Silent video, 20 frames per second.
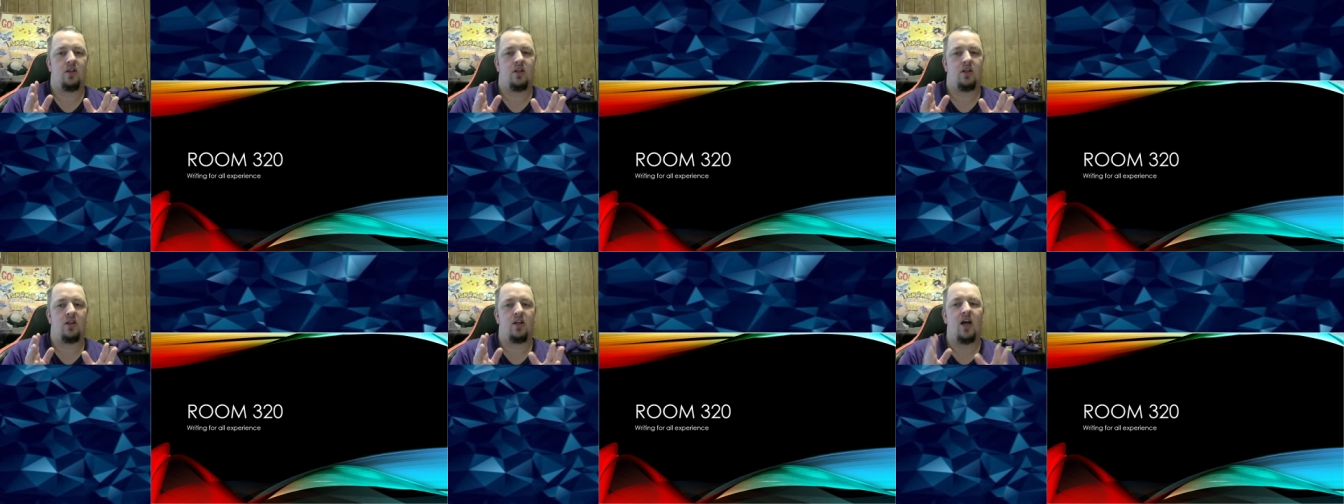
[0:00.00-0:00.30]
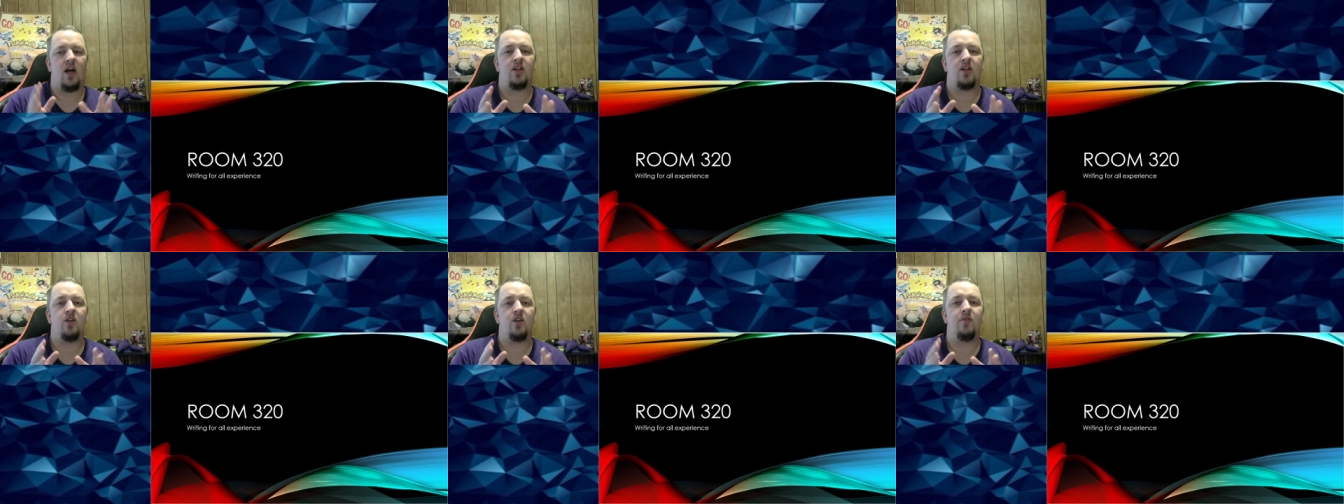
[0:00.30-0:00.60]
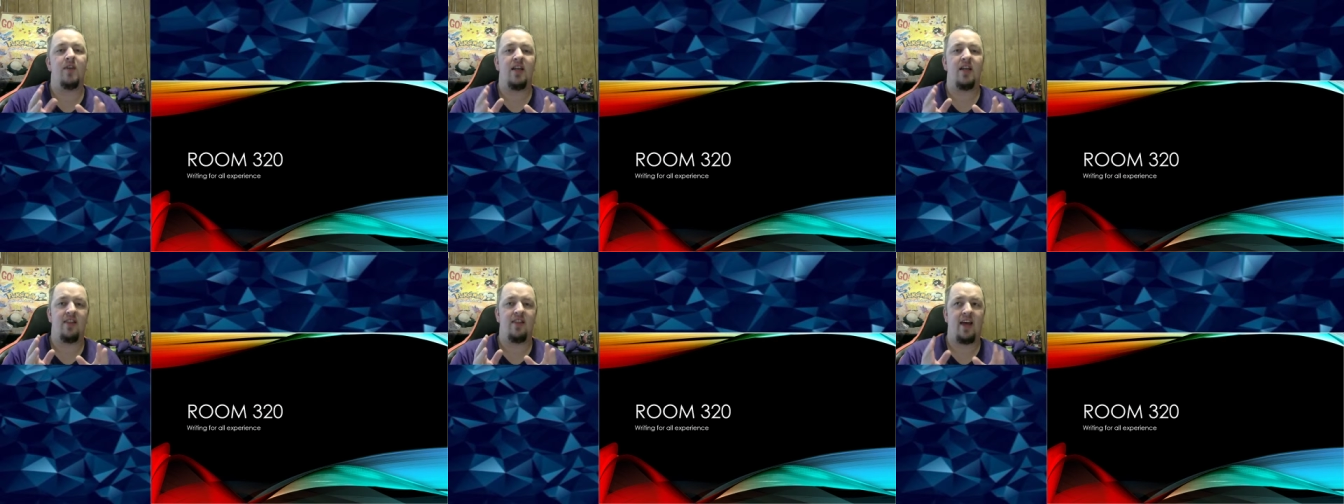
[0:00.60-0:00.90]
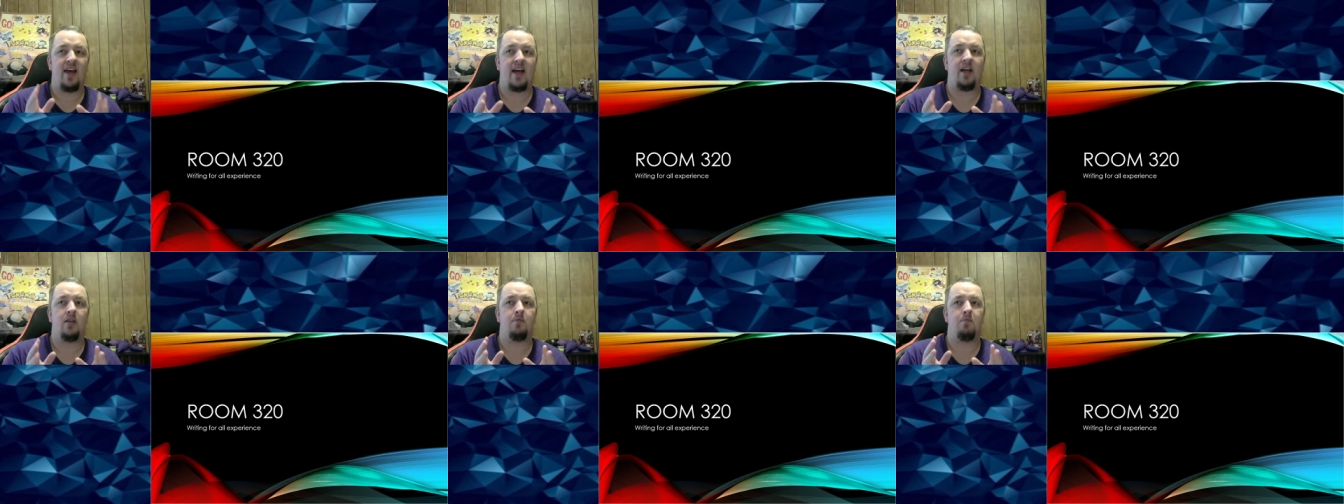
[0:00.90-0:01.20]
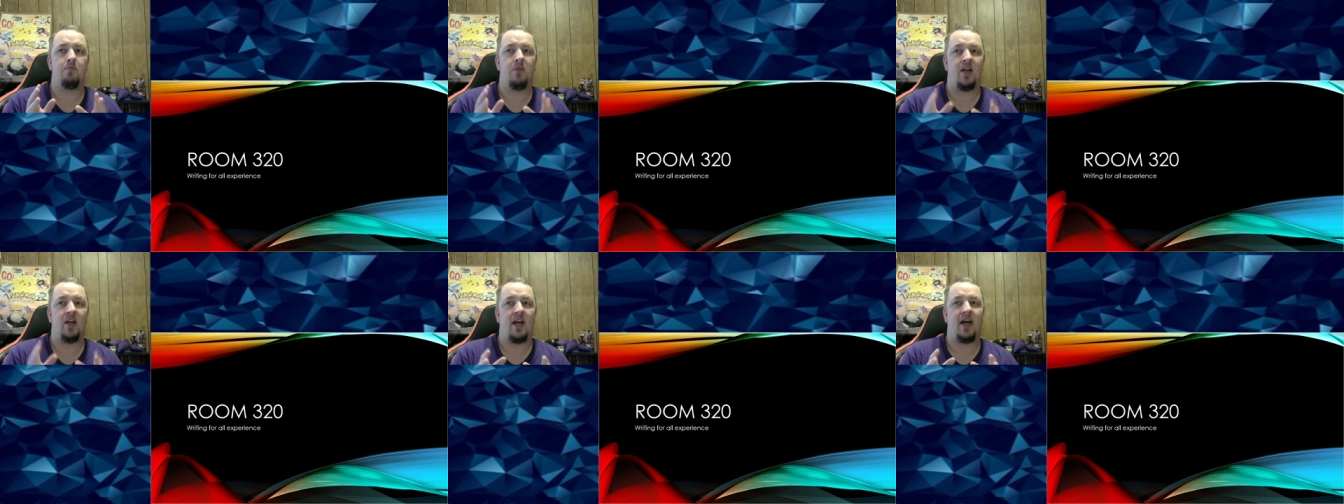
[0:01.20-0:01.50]
not too many things
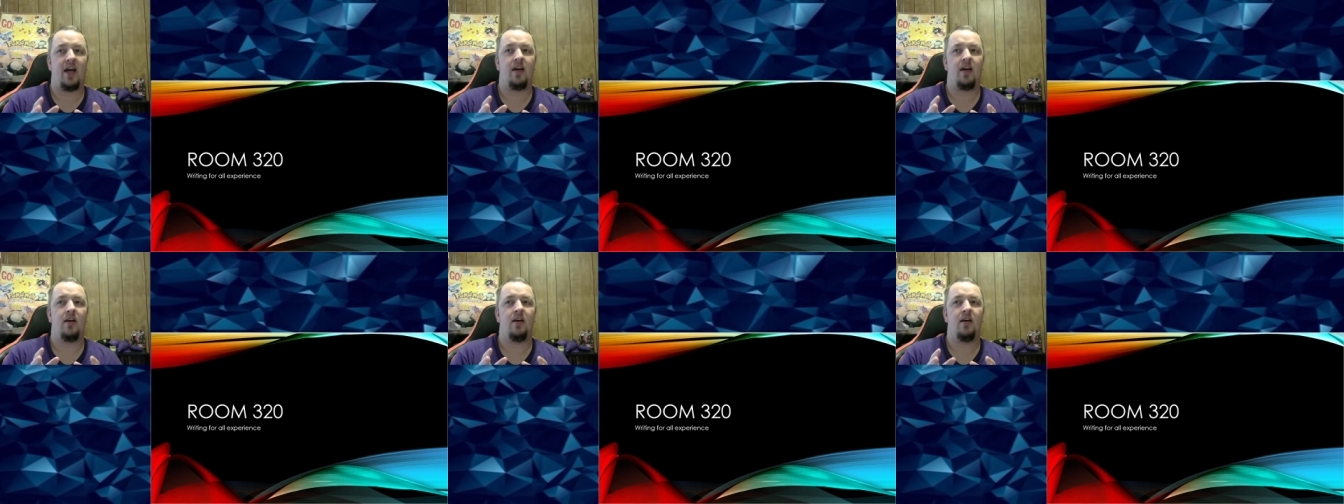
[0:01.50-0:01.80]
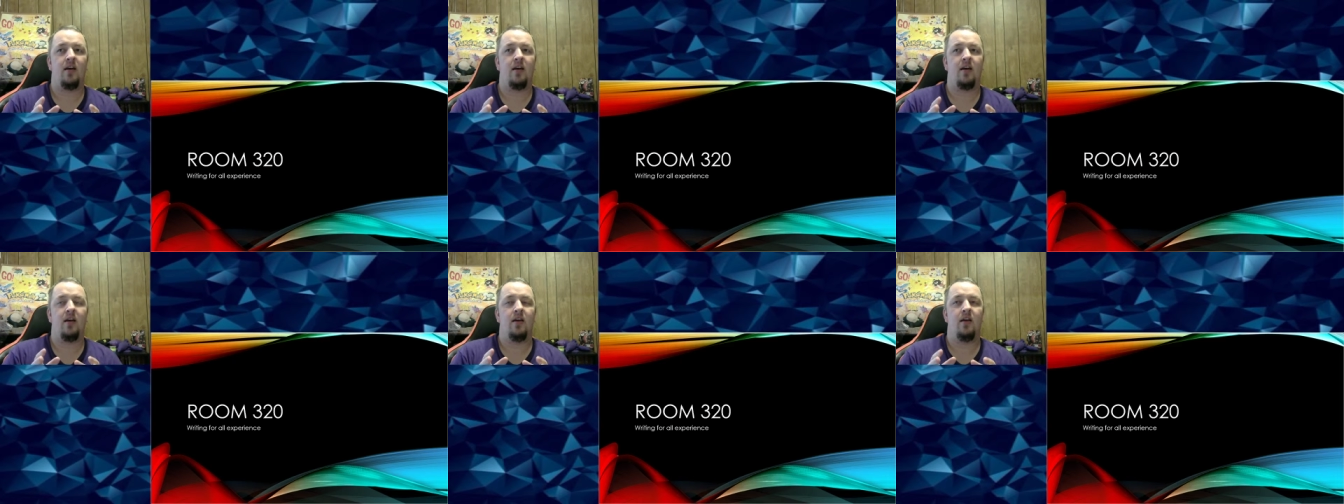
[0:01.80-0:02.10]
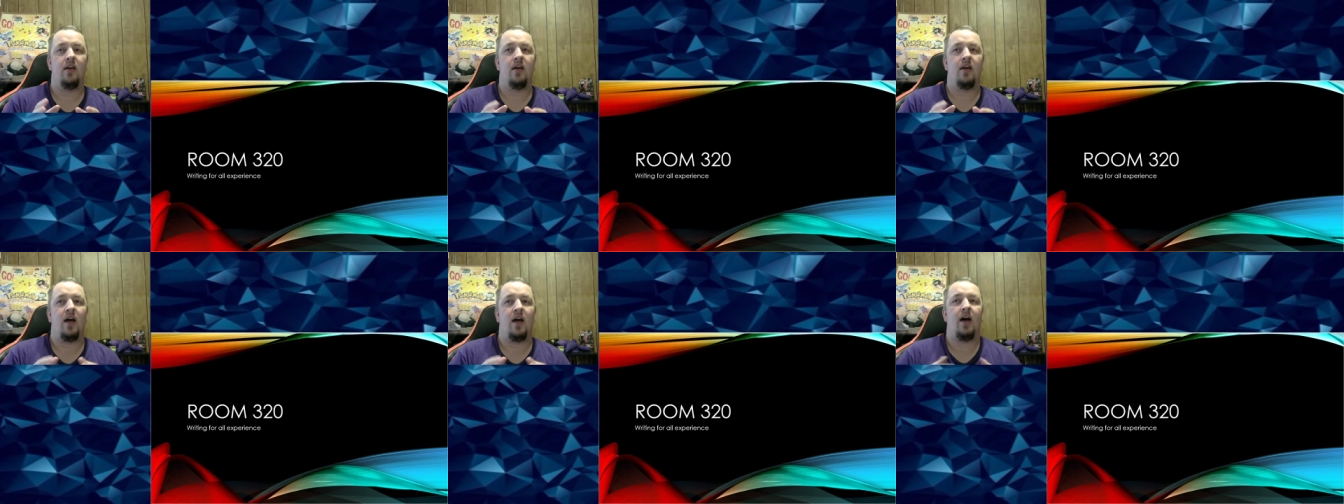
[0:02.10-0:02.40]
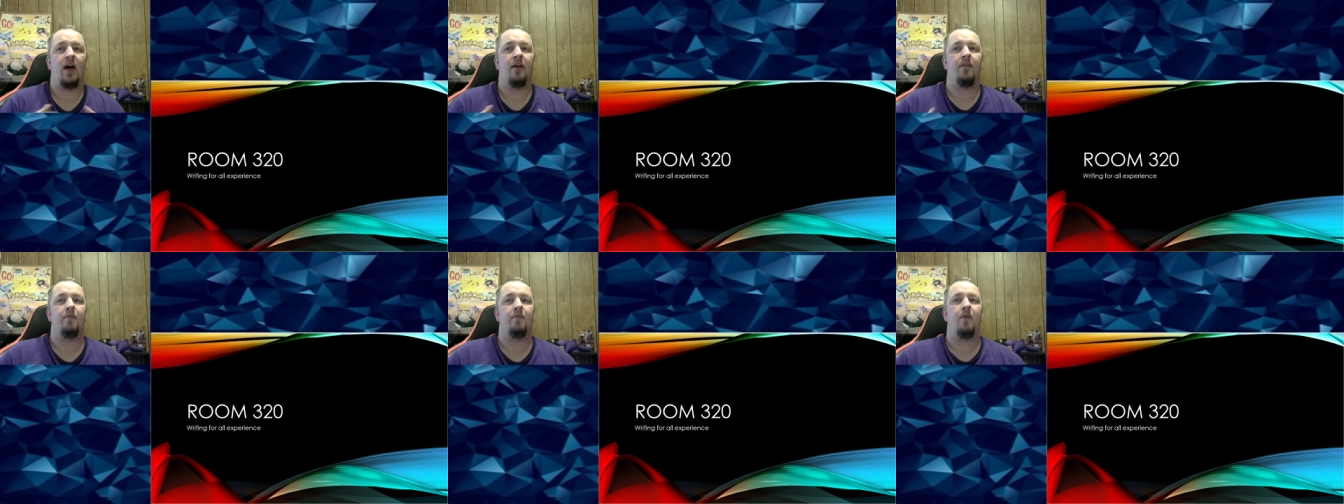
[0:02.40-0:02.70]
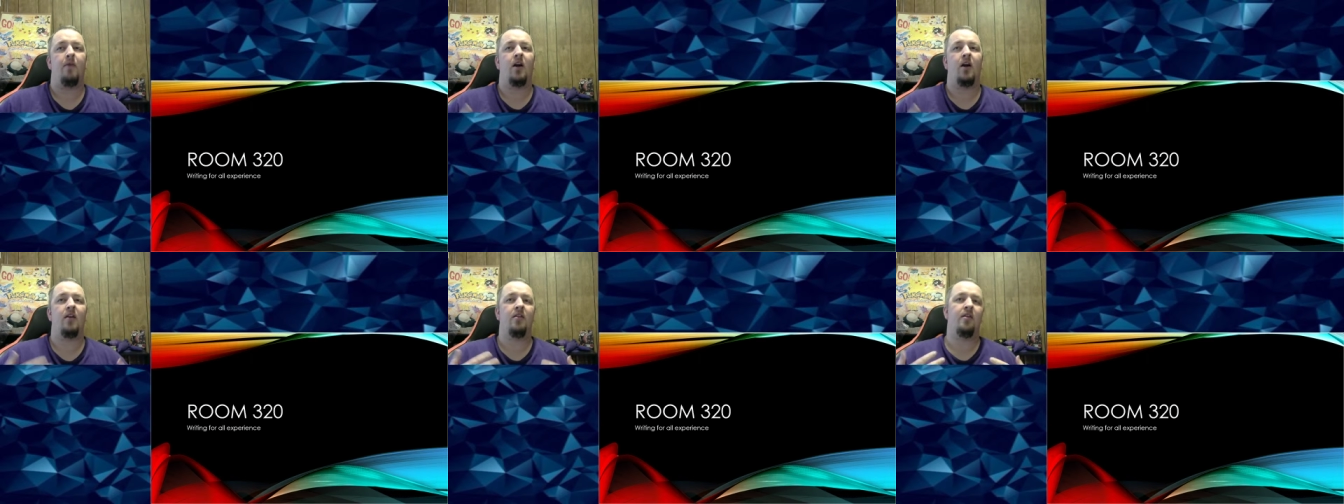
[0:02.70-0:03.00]
play
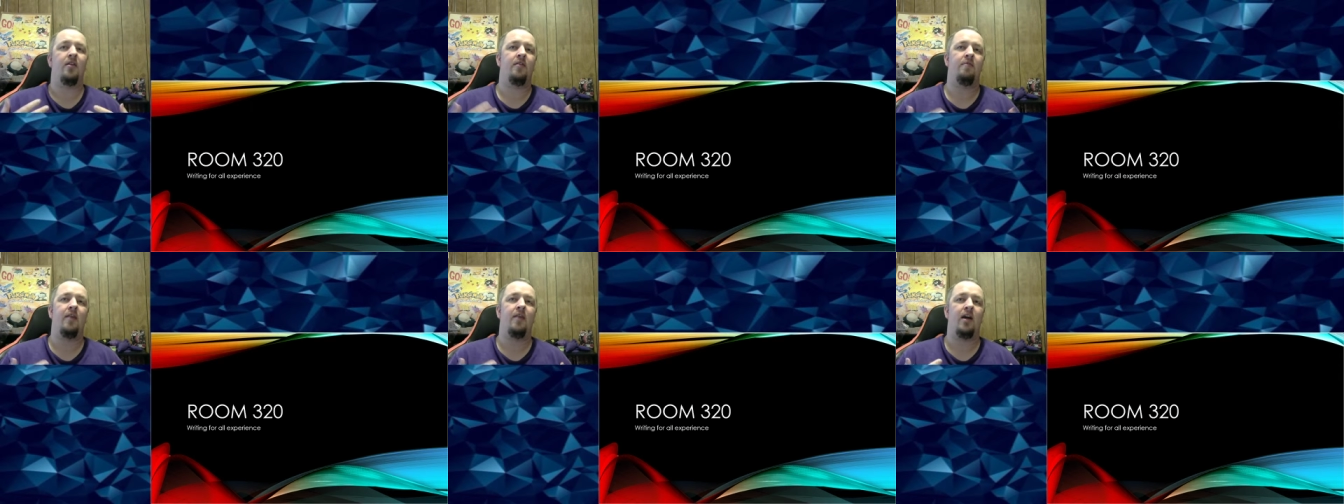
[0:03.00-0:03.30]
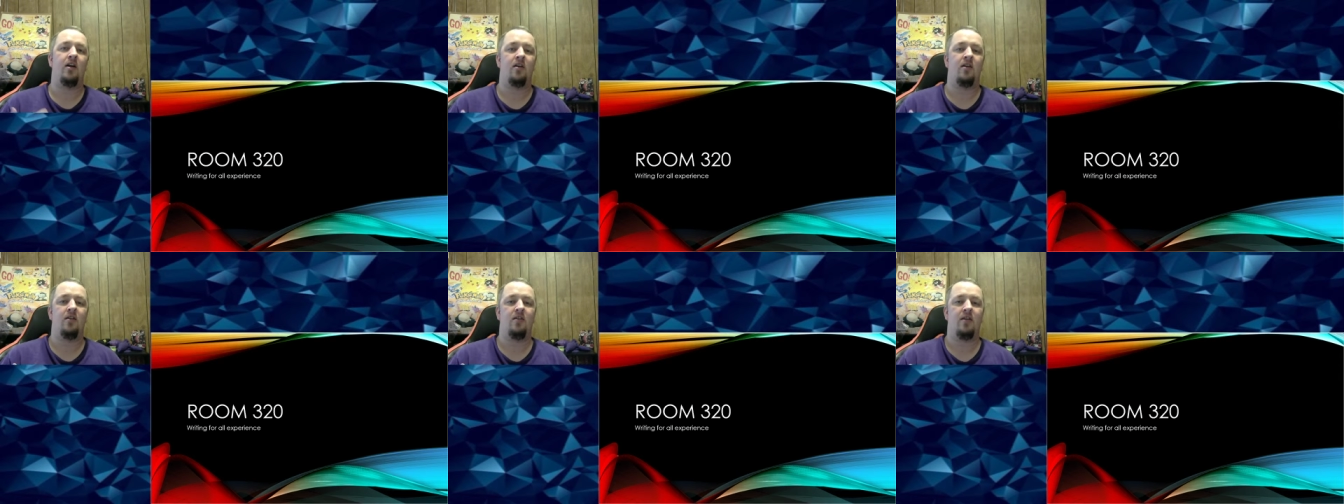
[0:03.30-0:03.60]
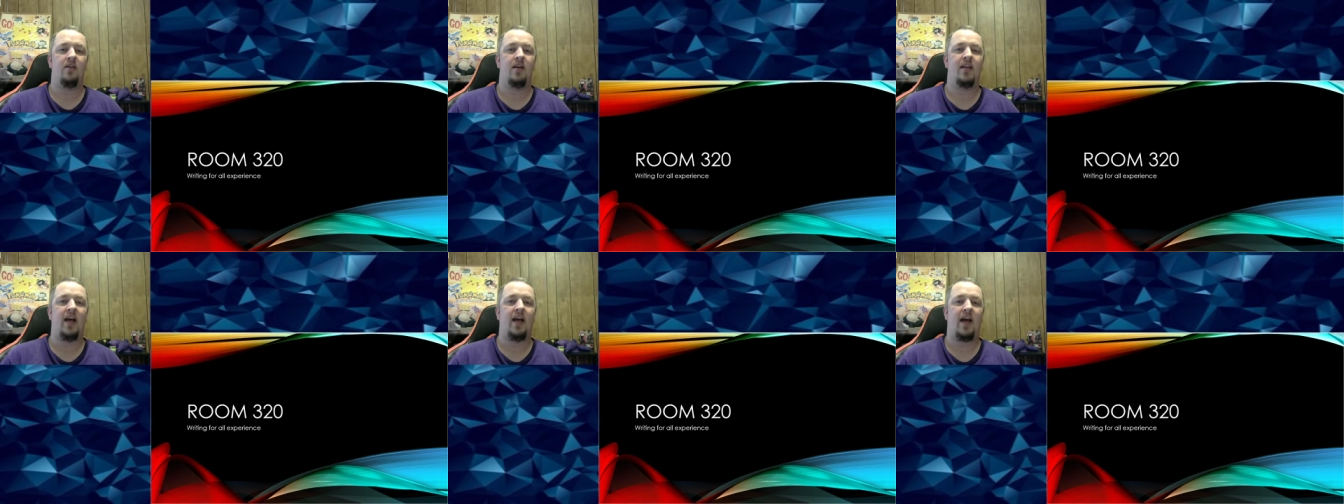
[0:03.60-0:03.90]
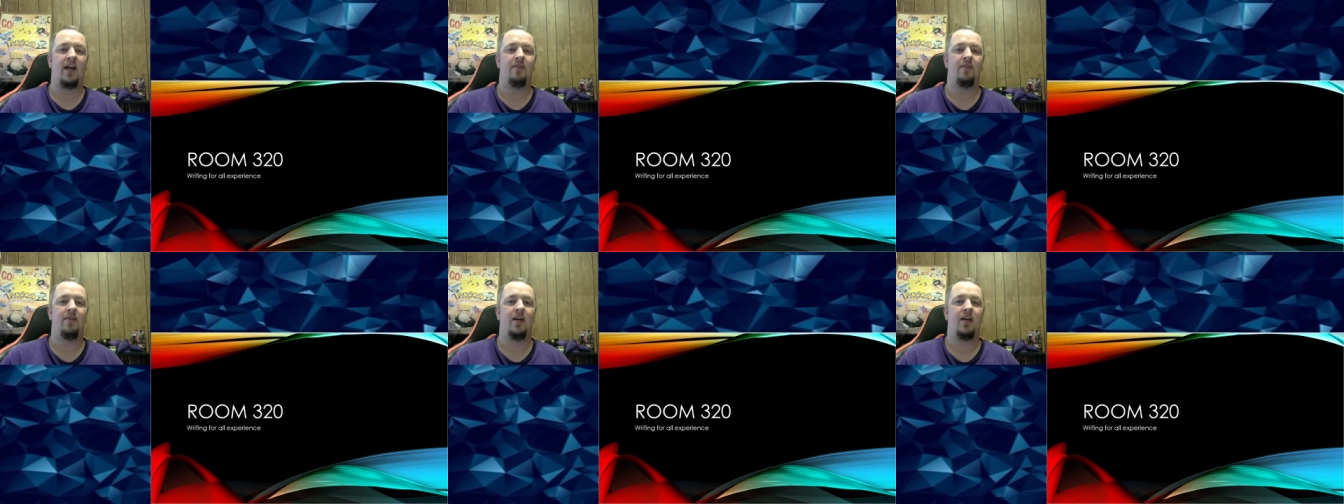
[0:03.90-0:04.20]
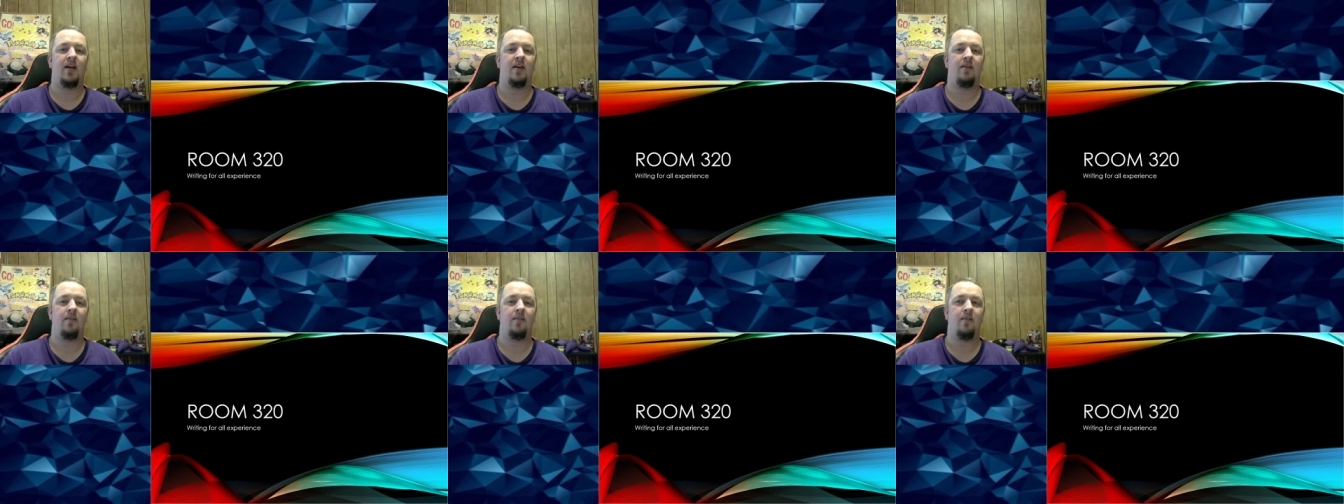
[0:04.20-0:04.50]
part of the male
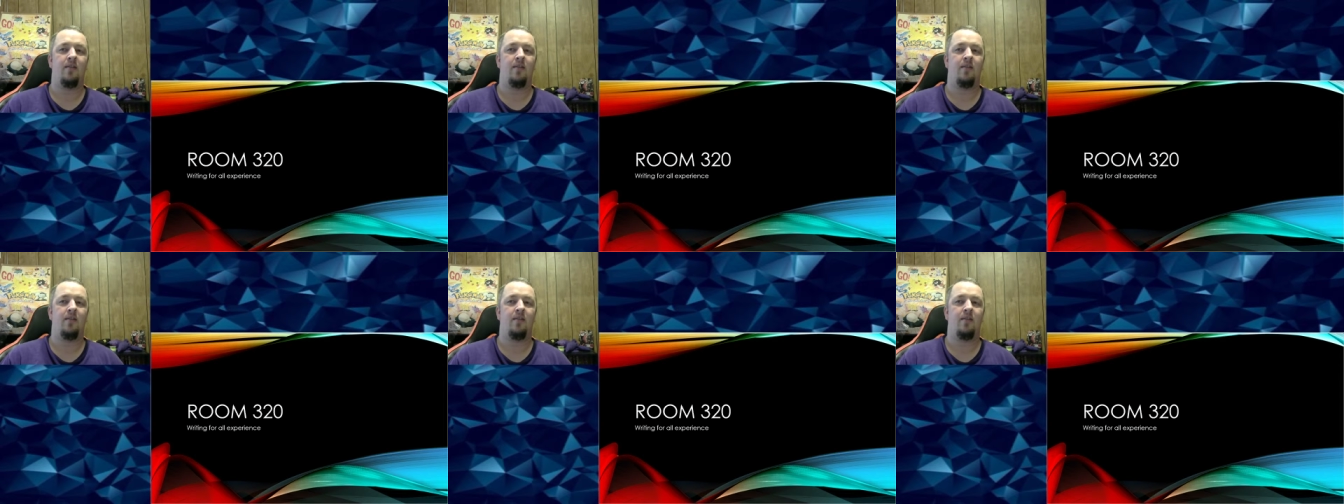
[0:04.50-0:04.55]
anatomy